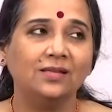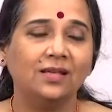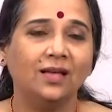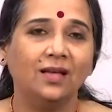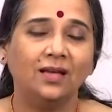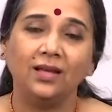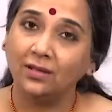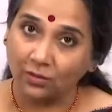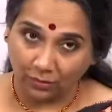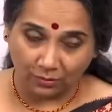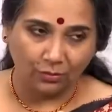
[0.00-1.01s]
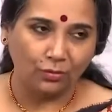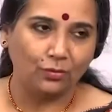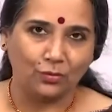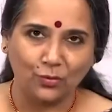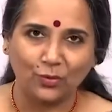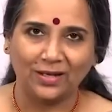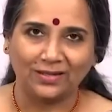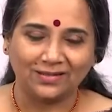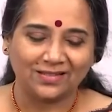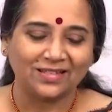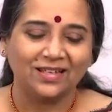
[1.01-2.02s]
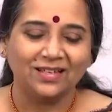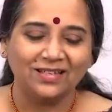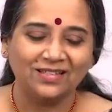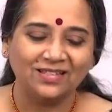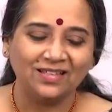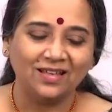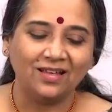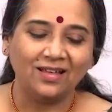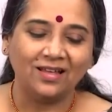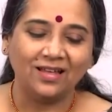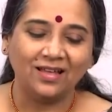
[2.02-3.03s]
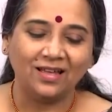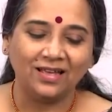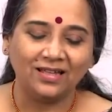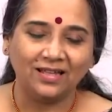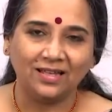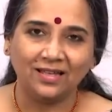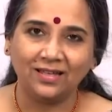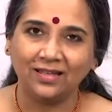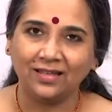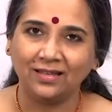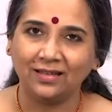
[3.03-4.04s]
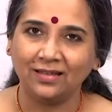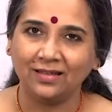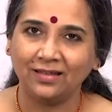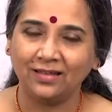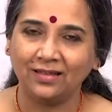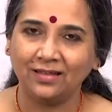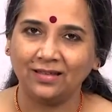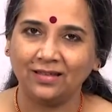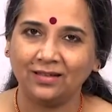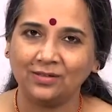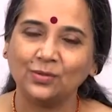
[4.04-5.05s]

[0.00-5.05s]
Sa, it could go like this. Sa da.